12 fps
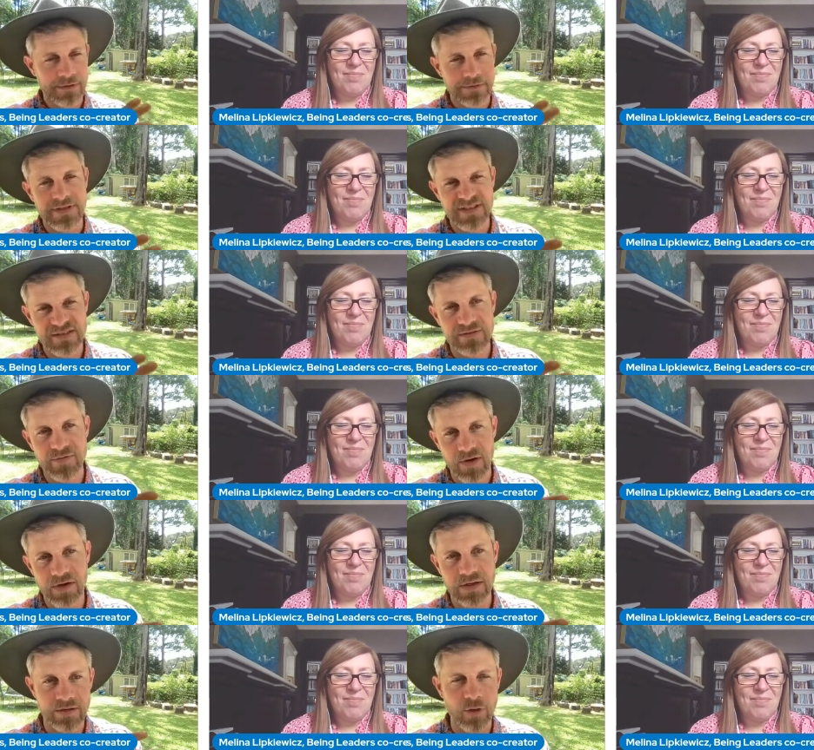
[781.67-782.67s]
Speaker 1: this is a
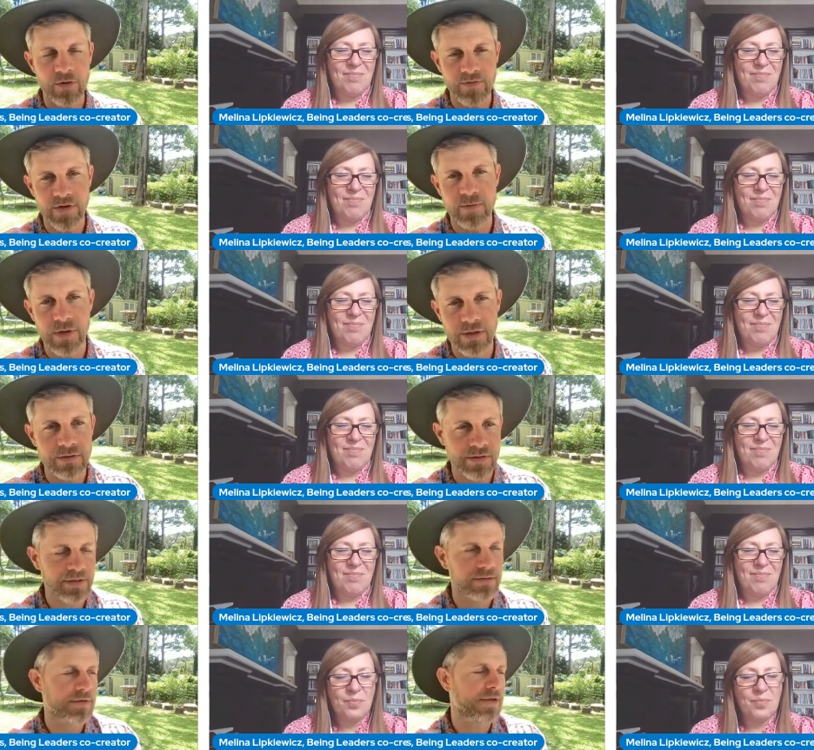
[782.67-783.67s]
very, not very well,
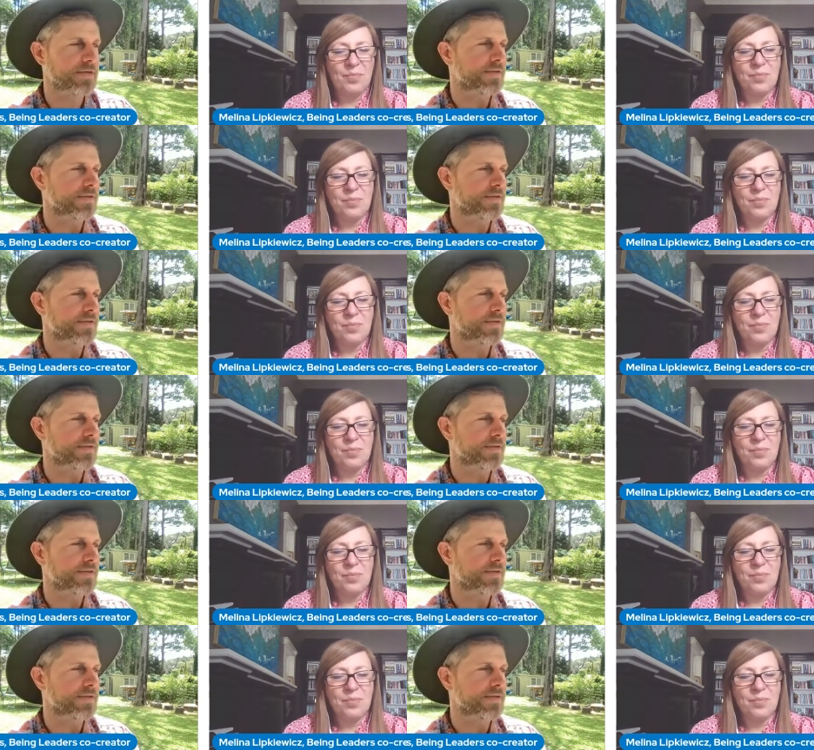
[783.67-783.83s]
you know,